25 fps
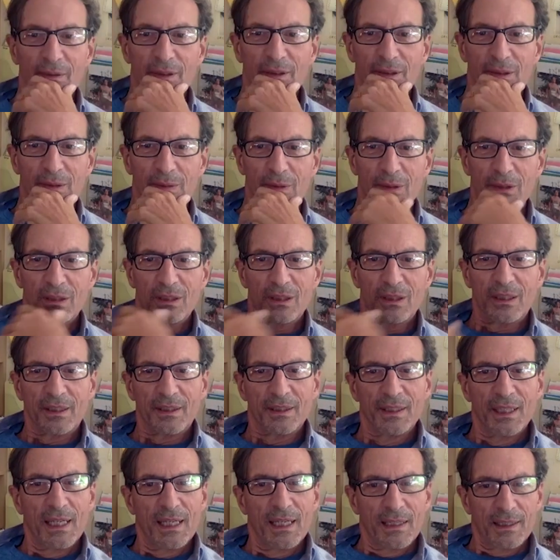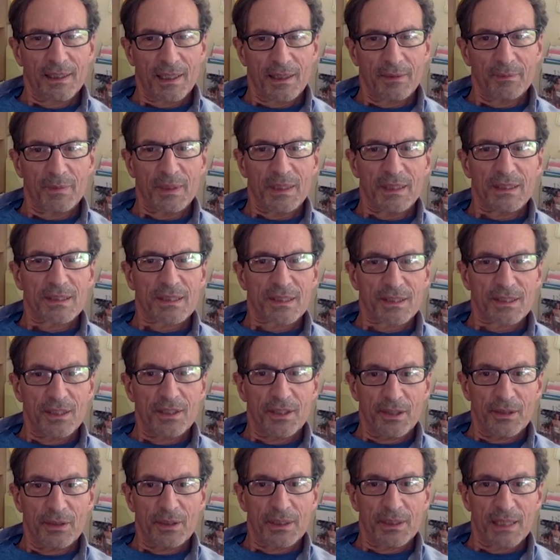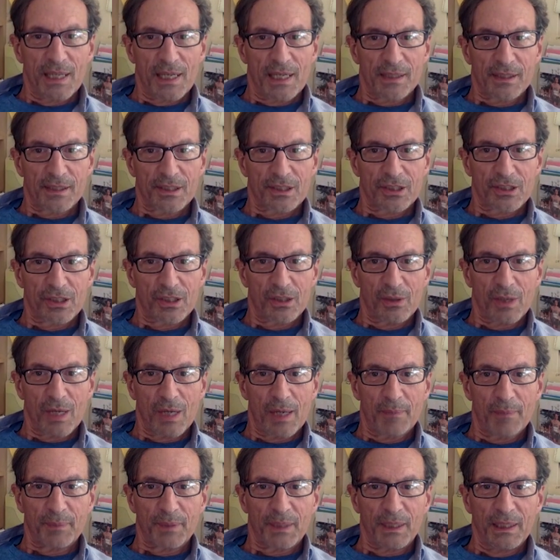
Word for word: your world. That means knowing how to show up